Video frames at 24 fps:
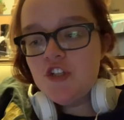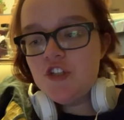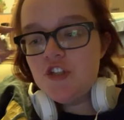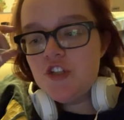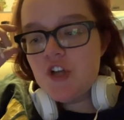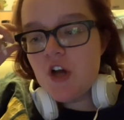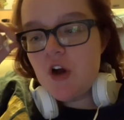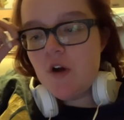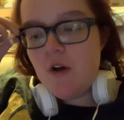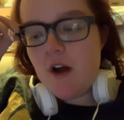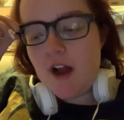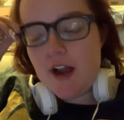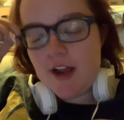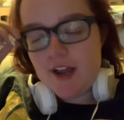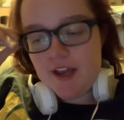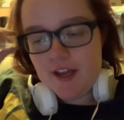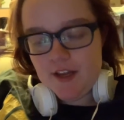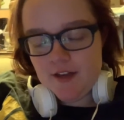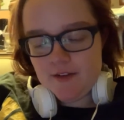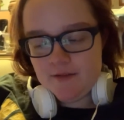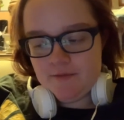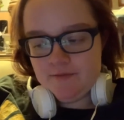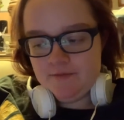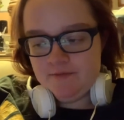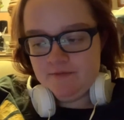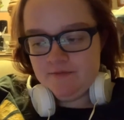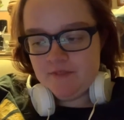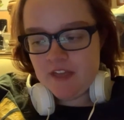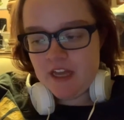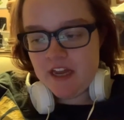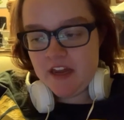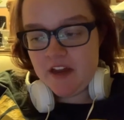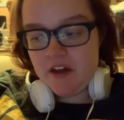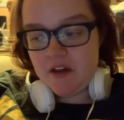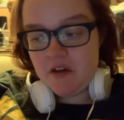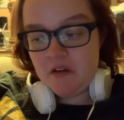So I am
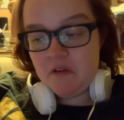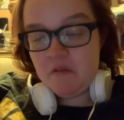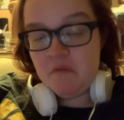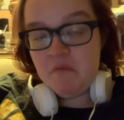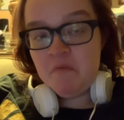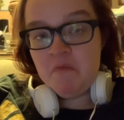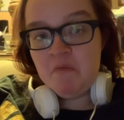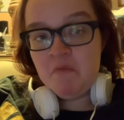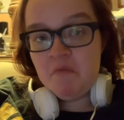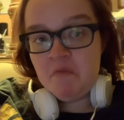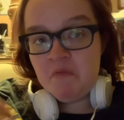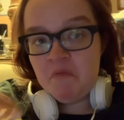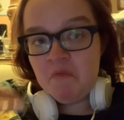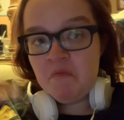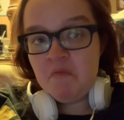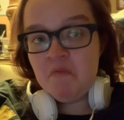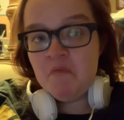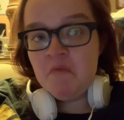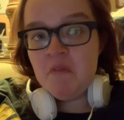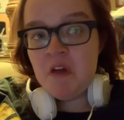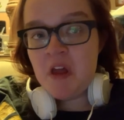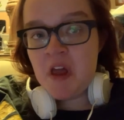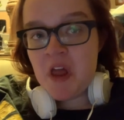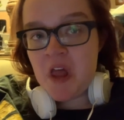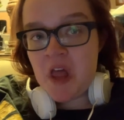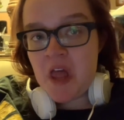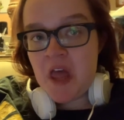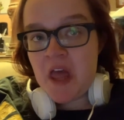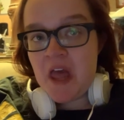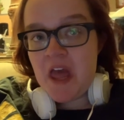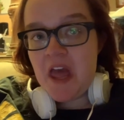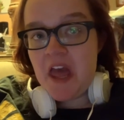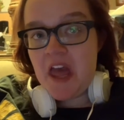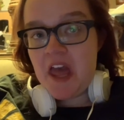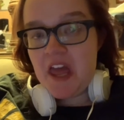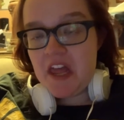like
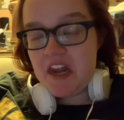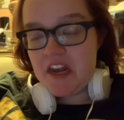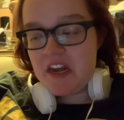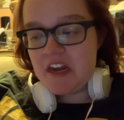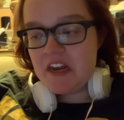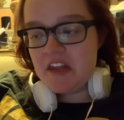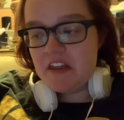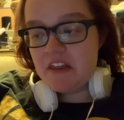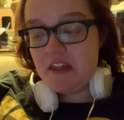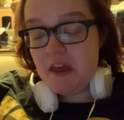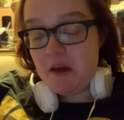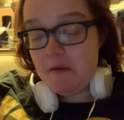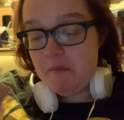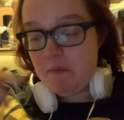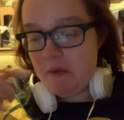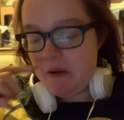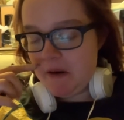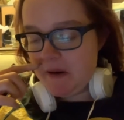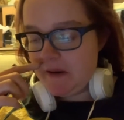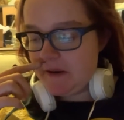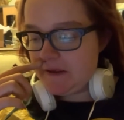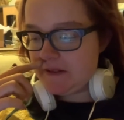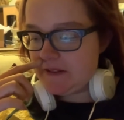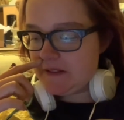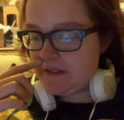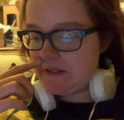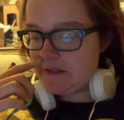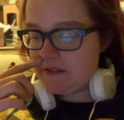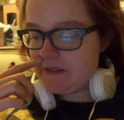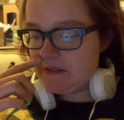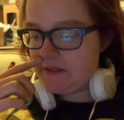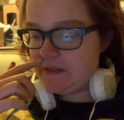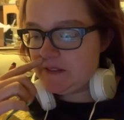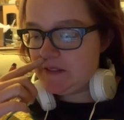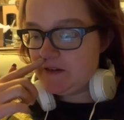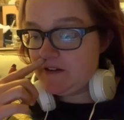editing that part.
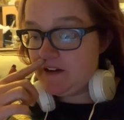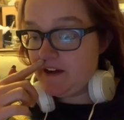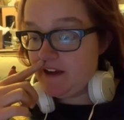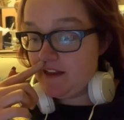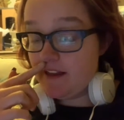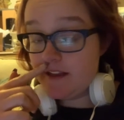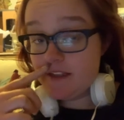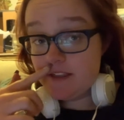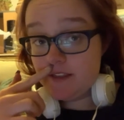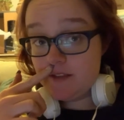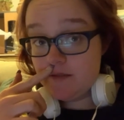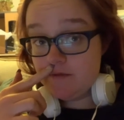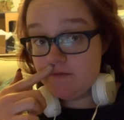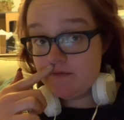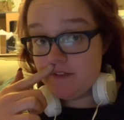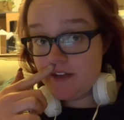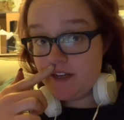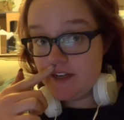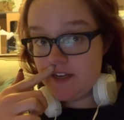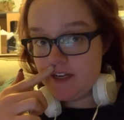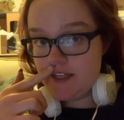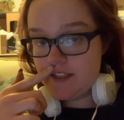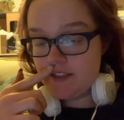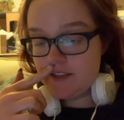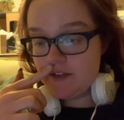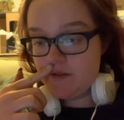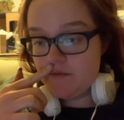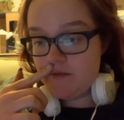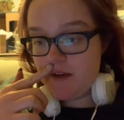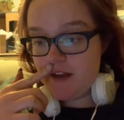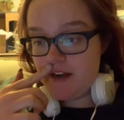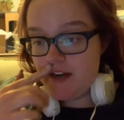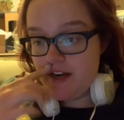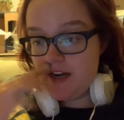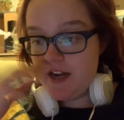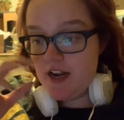So yeah, that's some funness. I'm
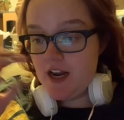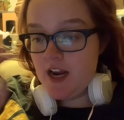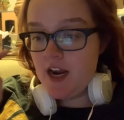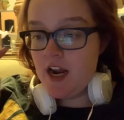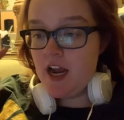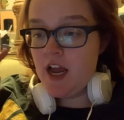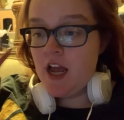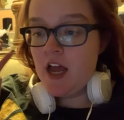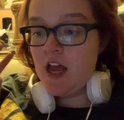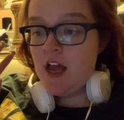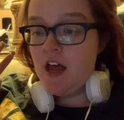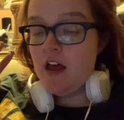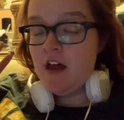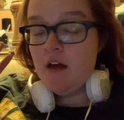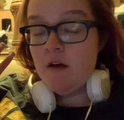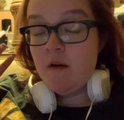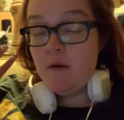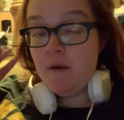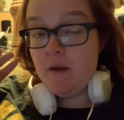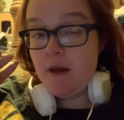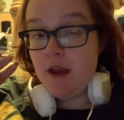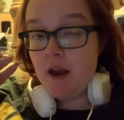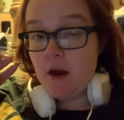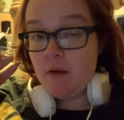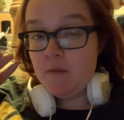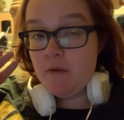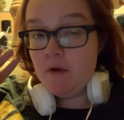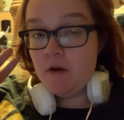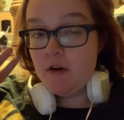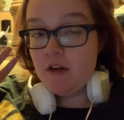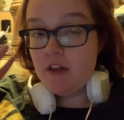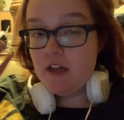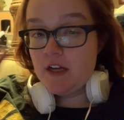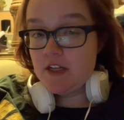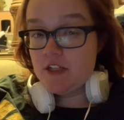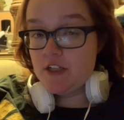editing my bow
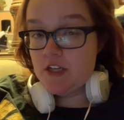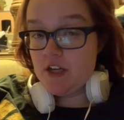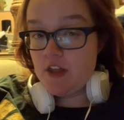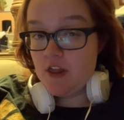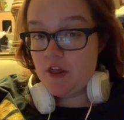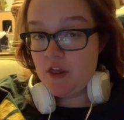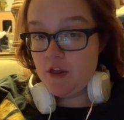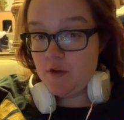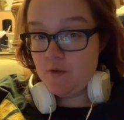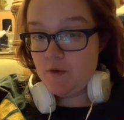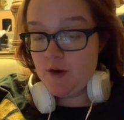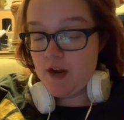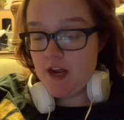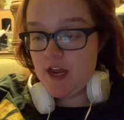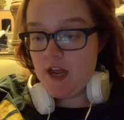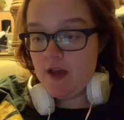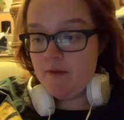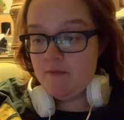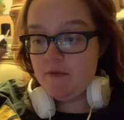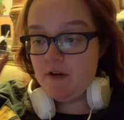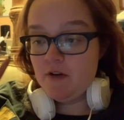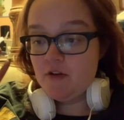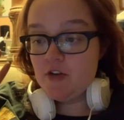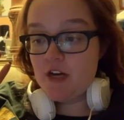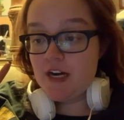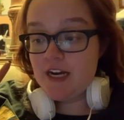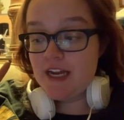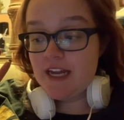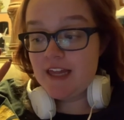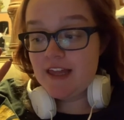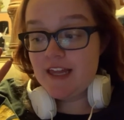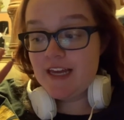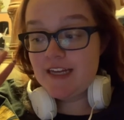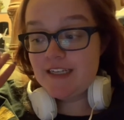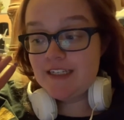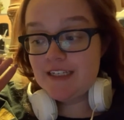Collection 3. I'm going to try to
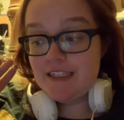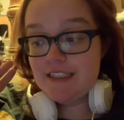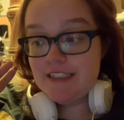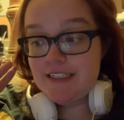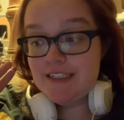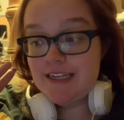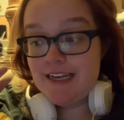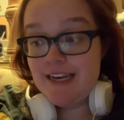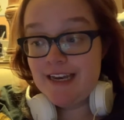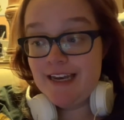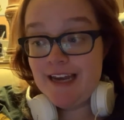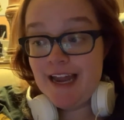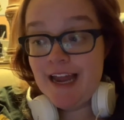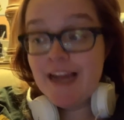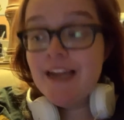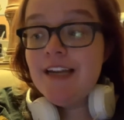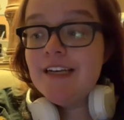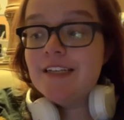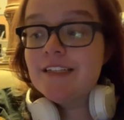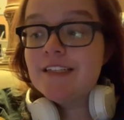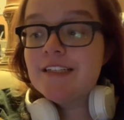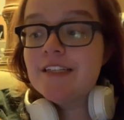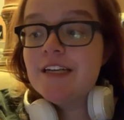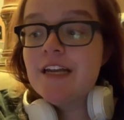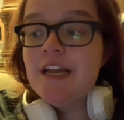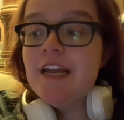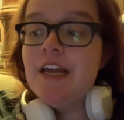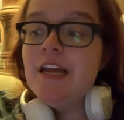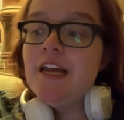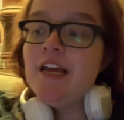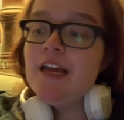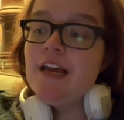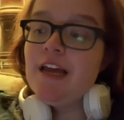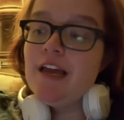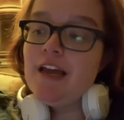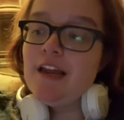get that done tonight.
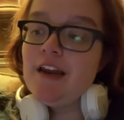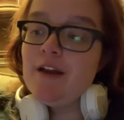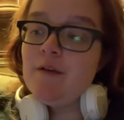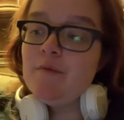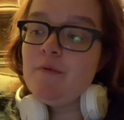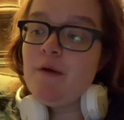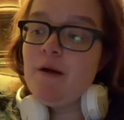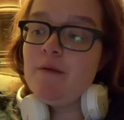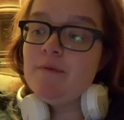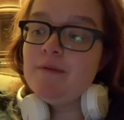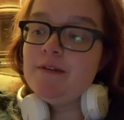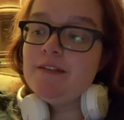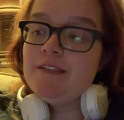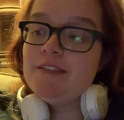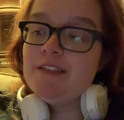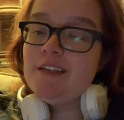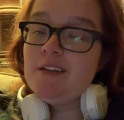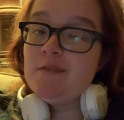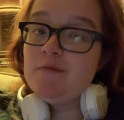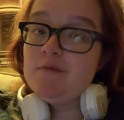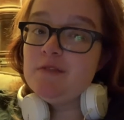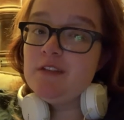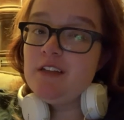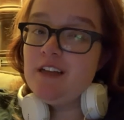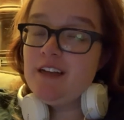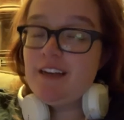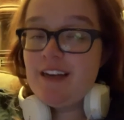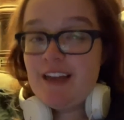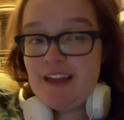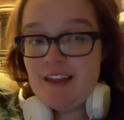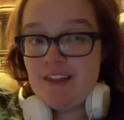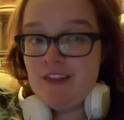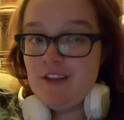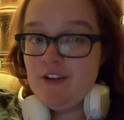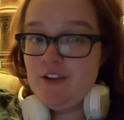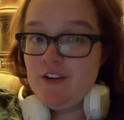And I'll probably stay up till like
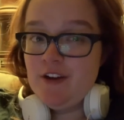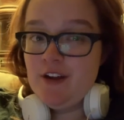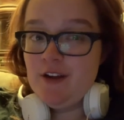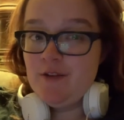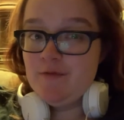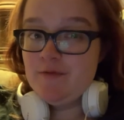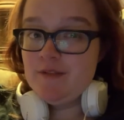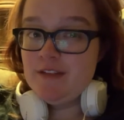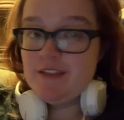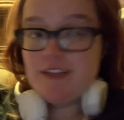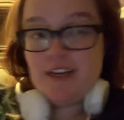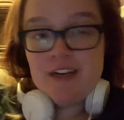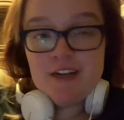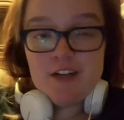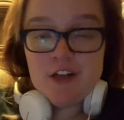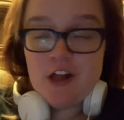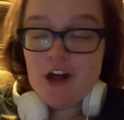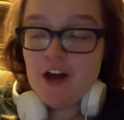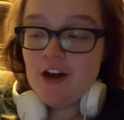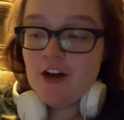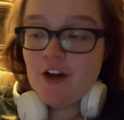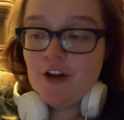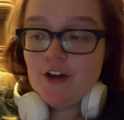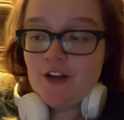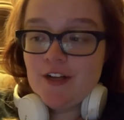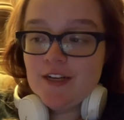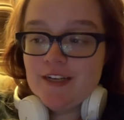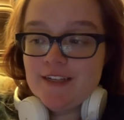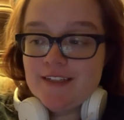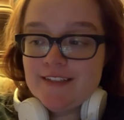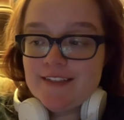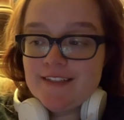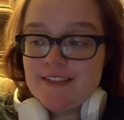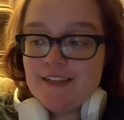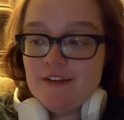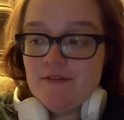9.30, almost 10 o'clock. And
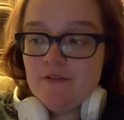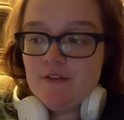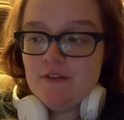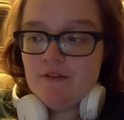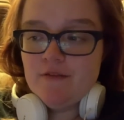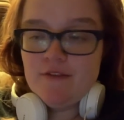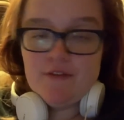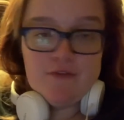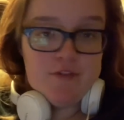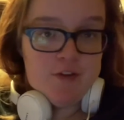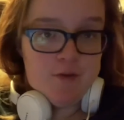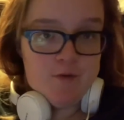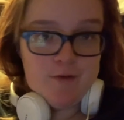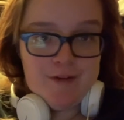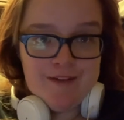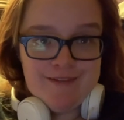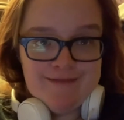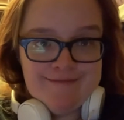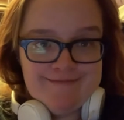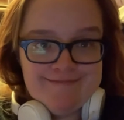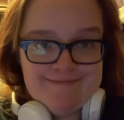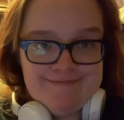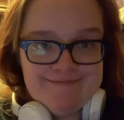it's 7.51.